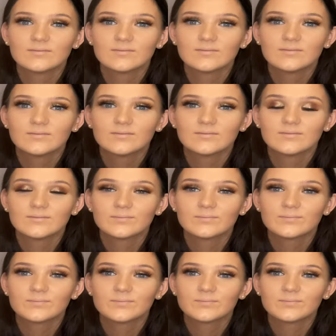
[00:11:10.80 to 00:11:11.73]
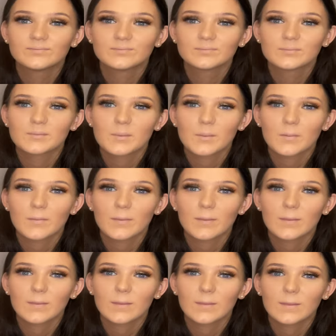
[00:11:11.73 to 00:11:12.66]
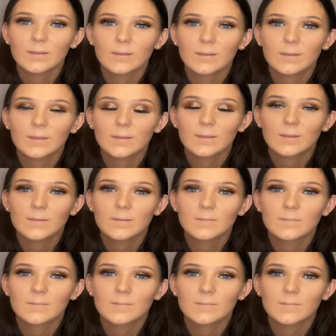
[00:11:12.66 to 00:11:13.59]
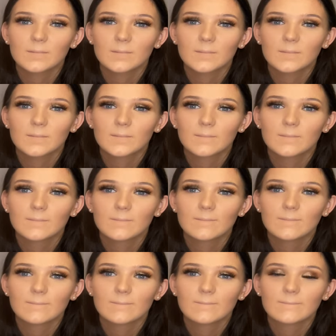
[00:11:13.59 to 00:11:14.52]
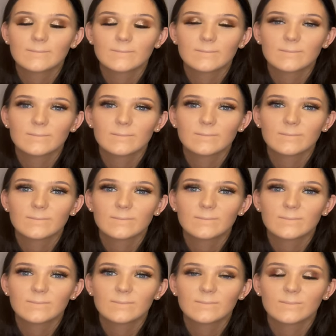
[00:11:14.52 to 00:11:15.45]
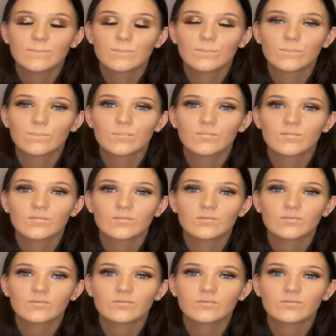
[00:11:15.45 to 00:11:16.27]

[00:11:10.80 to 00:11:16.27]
(not speaking)